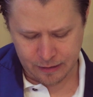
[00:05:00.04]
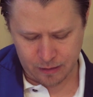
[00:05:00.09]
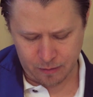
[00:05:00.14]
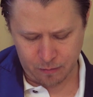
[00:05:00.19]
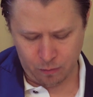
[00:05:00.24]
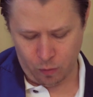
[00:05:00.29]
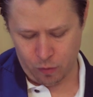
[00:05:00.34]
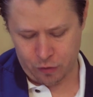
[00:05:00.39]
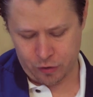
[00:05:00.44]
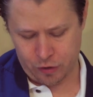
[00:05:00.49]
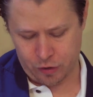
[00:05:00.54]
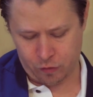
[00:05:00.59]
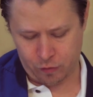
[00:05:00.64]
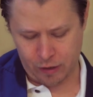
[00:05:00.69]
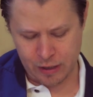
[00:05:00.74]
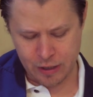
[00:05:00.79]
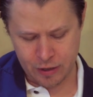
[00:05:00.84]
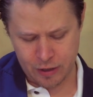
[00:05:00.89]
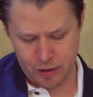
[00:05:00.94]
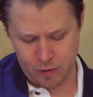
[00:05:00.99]
the more
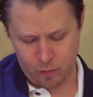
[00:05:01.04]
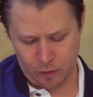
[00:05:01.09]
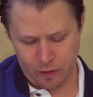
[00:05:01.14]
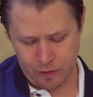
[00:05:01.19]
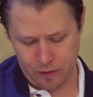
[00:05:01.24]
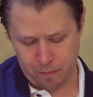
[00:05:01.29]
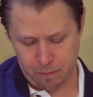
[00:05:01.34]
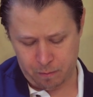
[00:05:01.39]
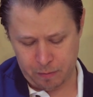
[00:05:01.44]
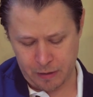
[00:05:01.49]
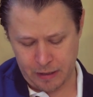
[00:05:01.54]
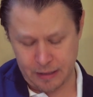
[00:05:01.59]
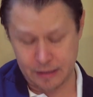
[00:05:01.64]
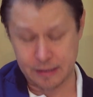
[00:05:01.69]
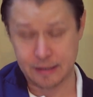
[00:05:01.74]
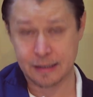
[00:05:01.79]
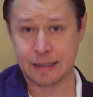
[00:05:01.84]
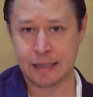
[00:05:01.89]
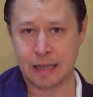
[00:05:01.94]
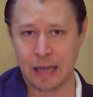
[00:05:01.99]
stretchy one, the
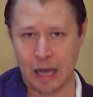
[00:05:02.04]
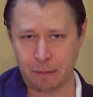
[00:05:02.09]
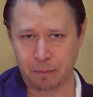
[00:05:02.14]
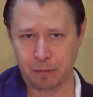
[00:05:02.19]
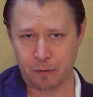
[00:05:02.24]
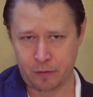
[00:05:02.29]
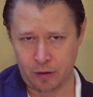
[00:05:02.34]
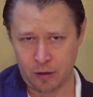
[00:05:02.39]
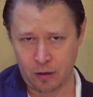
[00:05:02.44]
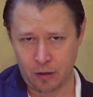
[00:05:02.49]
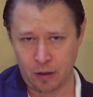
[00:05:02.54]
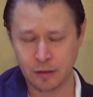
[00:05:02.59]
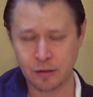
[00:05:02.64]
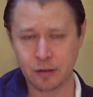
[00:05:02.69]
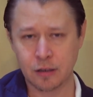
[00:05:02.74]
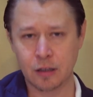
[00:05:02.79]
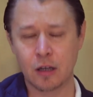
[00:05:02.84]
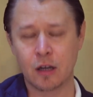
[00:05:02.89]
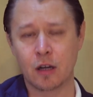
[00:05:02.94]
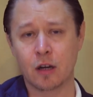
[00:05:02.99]
biggest gap of the
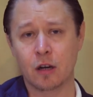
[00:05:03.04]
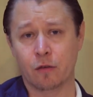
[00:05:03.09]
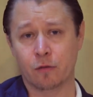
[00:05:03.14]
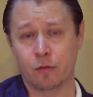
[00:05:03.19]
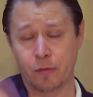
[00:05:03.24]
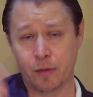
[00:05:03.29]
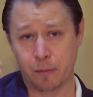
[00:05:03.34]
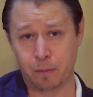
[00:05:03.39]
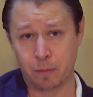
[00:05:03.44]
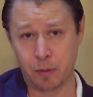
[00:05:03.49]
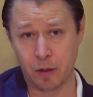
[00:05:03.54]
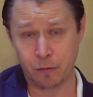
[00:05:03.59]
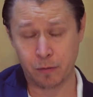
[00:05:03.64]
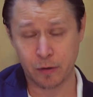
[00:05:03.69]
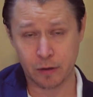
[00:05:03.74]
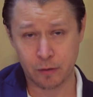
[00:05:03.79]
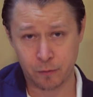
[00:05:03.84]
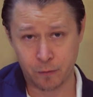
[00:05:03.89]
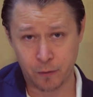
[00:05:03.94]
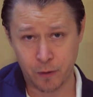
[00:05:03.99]
lot. From the
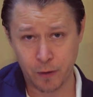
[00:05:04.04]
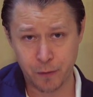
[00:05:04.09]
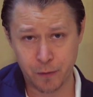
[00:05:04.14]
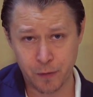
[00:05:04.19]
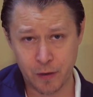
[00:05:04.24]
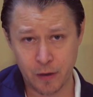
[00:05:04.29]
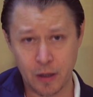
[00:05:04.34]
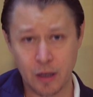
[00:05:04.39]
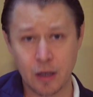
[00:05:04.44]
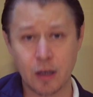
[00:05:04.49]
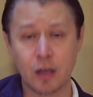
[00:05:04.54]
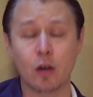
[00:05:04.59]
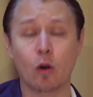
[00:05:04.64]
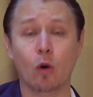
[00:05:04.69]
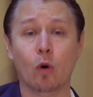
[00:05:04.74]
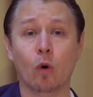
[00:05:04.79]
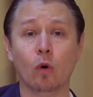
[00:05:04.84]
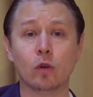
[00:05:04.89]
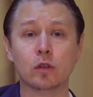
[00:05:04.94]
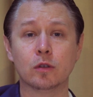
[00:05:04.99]
perfect fifth
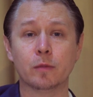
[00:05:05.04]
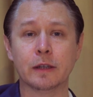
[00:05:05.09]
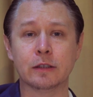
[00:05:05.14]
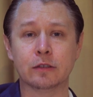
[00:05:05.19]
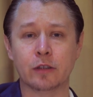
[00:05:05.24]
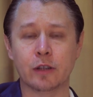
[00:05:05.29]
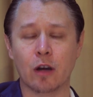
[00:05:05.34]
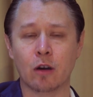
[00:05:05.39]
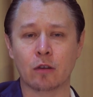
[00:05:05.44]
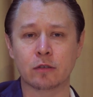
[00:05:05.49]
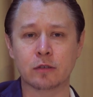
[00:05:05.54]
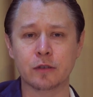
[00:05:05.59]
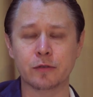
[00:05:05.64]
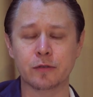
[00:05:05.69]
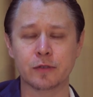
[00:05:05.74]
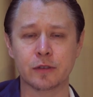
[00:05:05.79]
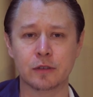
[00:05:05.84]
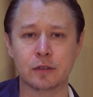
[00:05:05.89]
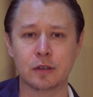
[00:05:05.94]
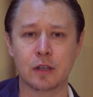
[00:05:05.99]
all the way to the
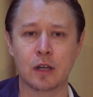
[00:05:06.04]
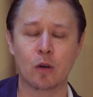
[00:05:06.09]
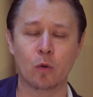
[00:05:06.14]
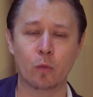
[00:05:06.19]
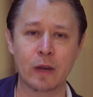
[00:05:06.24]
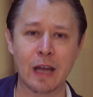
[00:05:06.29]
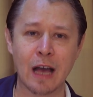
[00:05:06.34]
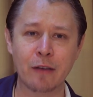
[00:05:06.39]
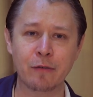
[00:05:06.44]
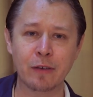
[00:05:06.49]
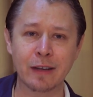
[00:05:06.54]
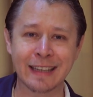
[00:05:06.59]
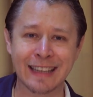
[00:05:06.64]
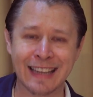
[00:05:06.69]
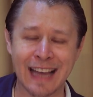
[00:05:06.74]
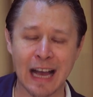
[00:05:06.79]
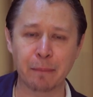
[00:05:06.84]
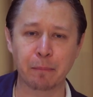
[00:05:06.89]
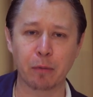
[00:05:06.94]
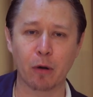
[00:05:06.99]
octave, we have a
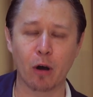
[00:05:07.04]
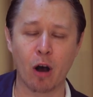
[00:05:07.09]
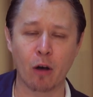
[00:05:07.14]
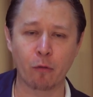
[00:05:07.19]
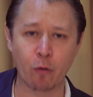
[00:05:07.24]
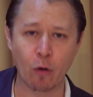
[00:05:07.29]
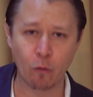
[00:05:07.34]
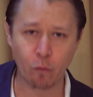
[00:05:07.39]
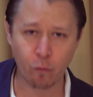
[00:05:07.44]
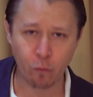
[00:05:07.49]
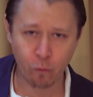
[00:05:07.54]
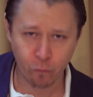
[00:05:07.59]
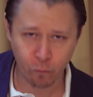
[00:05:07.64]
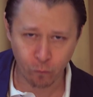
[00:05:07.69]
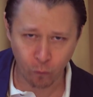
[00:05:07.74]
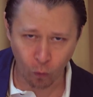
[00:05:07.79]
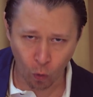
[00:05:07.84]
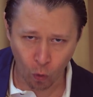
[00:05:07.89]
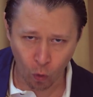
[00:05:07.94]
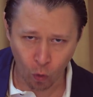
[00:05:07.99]
gap of
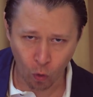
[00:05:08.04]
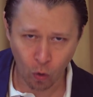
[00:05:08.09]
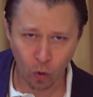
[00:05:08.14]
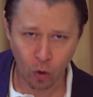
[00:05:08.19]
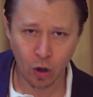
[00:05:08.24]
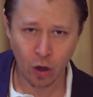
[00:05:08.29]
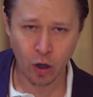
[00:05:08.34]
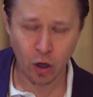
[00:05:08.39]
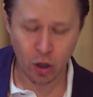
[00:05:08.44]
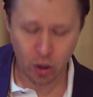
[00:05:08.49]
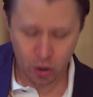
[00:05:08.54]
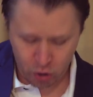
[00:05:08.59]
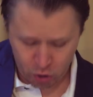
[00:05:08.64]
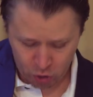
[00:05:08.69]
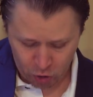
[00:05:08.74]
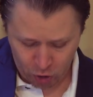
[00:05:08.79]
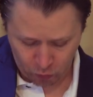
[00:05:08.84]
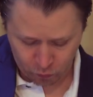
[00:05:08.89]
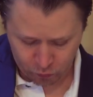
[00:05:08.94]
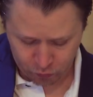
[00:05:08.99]
4
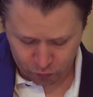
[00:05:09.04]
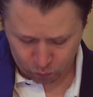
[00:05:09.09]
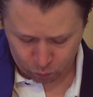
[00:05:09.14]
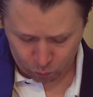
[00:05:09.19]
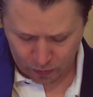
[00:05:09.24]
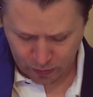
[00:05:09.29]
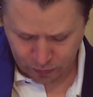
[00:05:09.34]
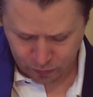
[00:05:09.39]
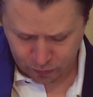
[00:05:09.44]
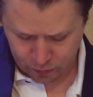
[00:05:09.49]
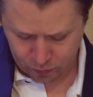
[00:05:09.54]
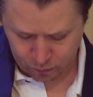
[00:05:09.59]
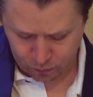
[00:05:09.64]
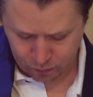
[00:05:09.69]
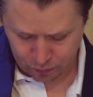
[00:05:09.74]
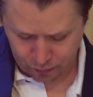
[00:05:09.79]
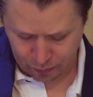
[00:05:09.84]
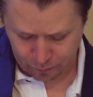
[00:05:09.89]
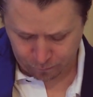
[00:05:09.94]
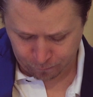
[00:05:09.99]
notes. 1, 2,
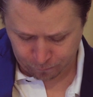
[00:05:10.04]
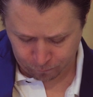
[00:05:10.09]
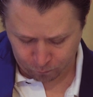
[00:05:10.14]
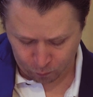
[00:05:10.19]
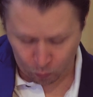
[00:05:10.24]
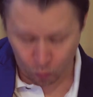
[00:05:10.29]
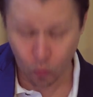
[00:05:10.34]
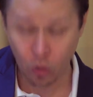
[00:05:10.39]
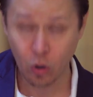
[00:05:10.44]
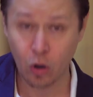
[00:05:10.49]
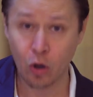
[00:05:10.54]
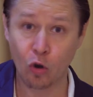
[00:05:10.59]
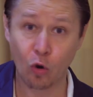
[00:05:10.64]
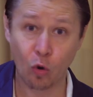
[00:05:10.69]
3, 4.